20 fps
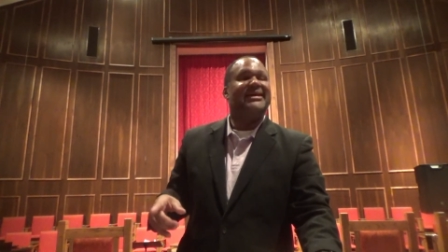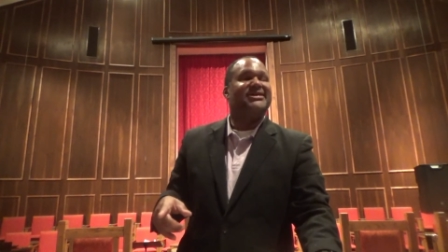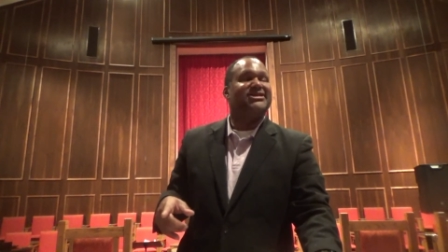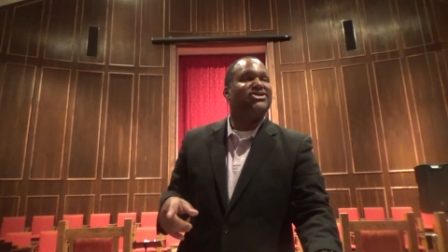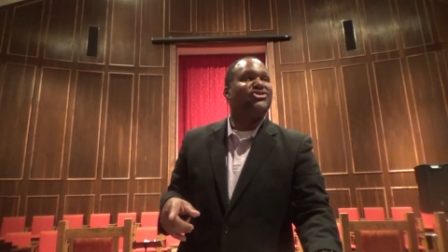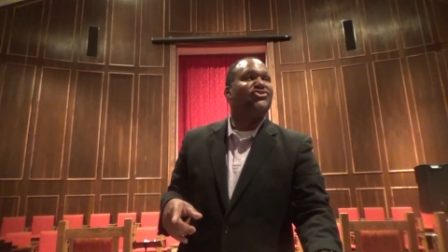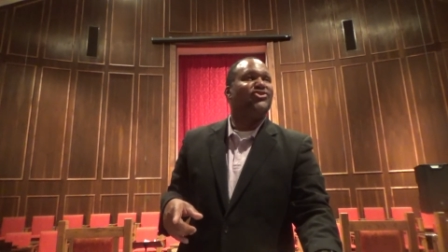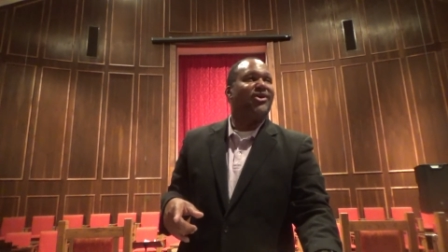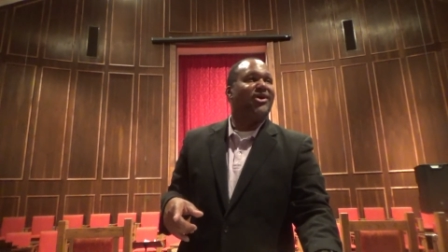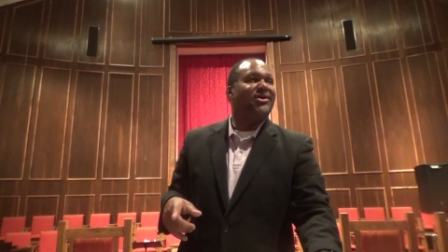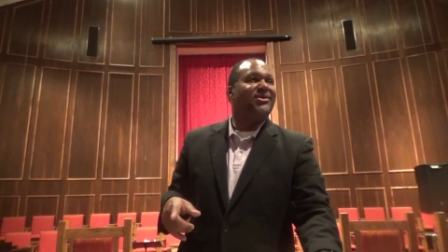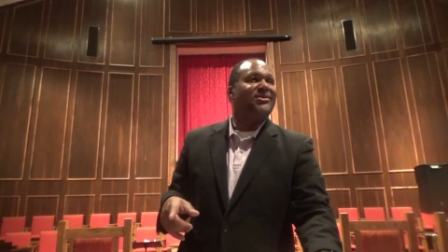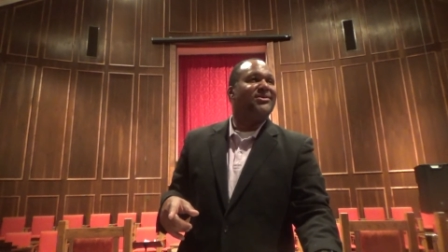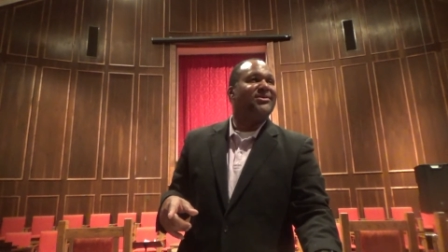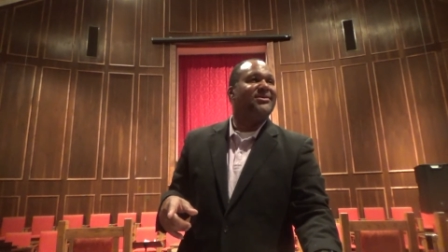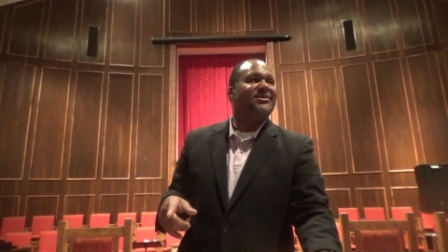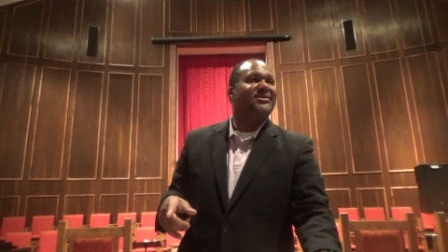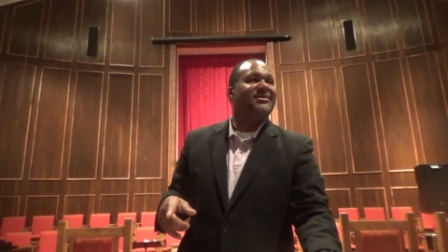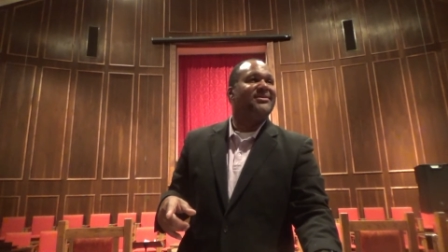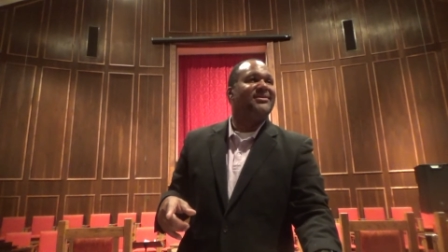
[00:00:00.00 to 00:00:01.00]
us stronger.
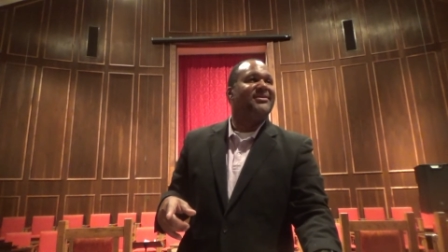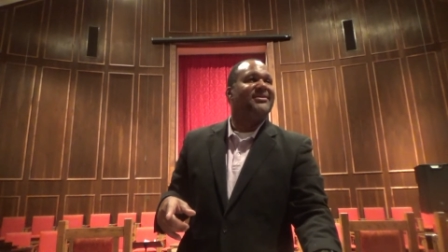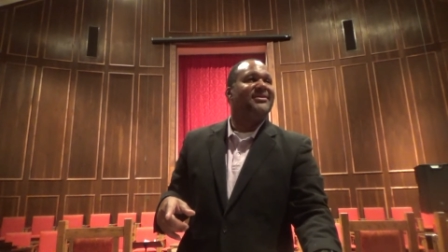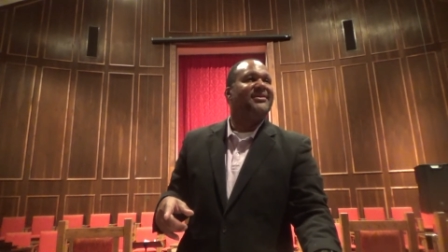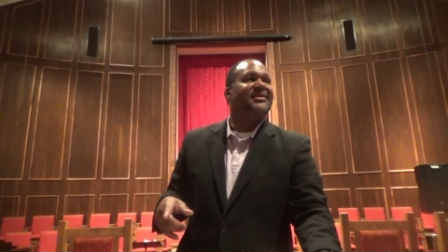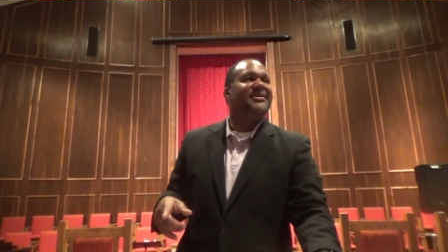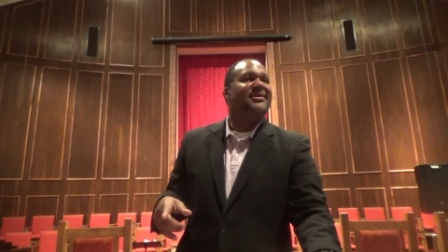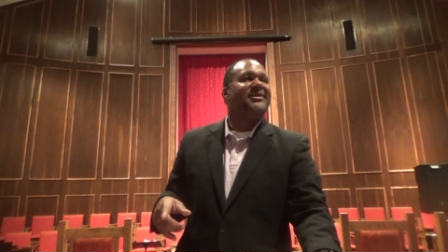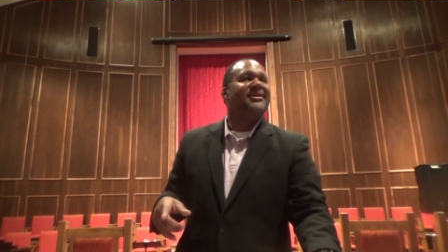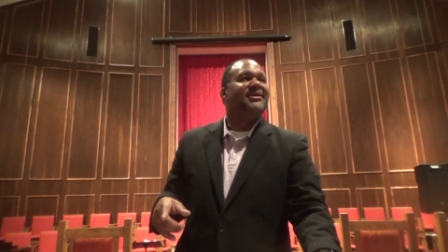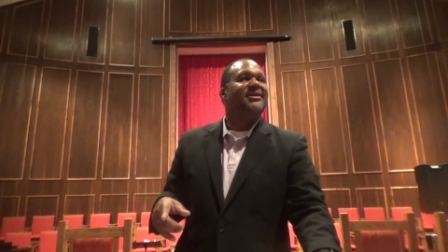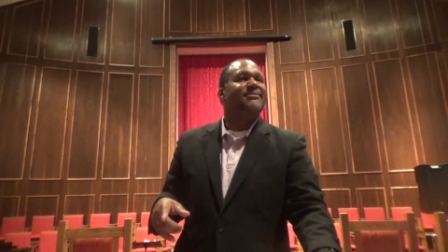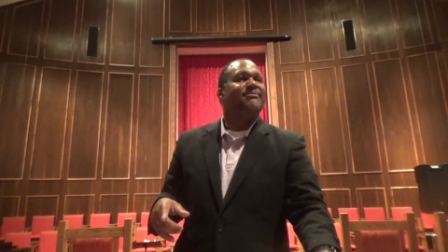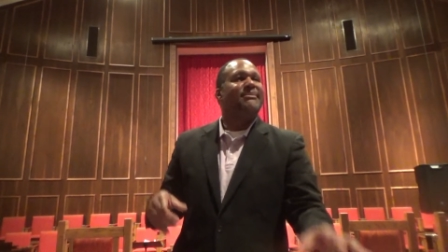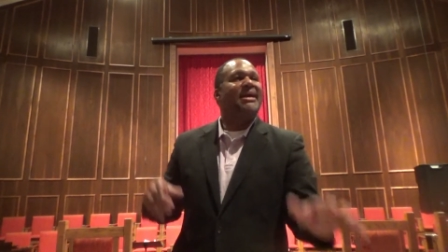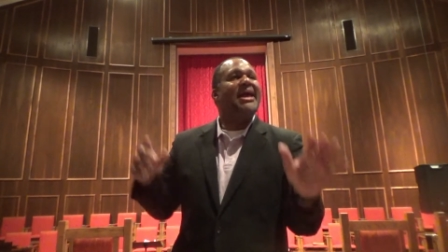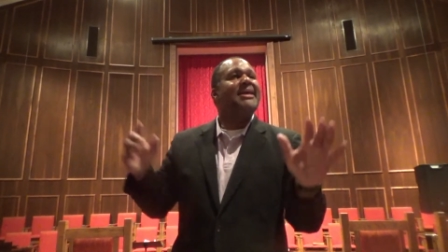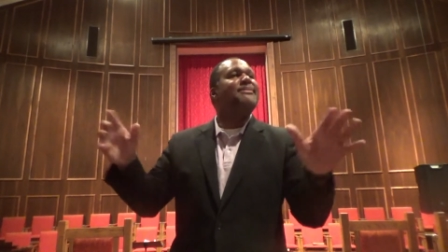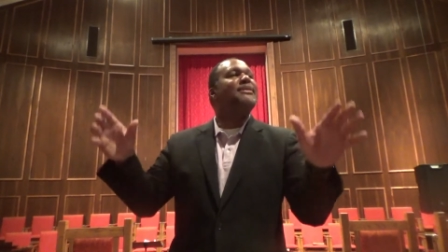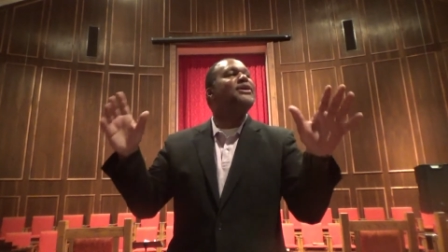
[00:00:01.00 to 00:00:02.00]

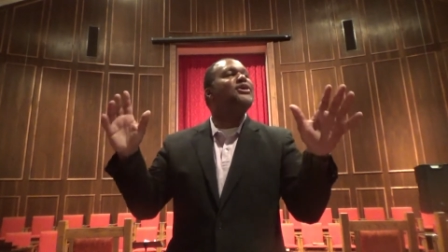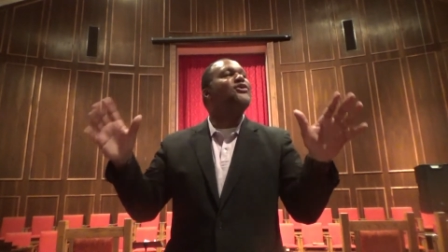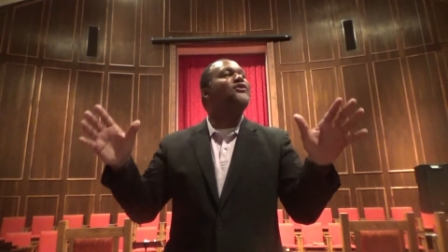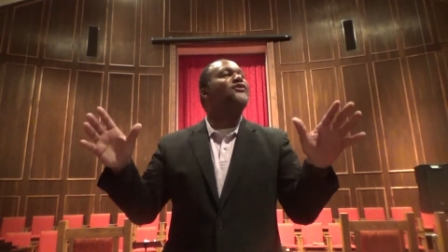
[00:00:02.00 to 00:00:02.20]
Maybe you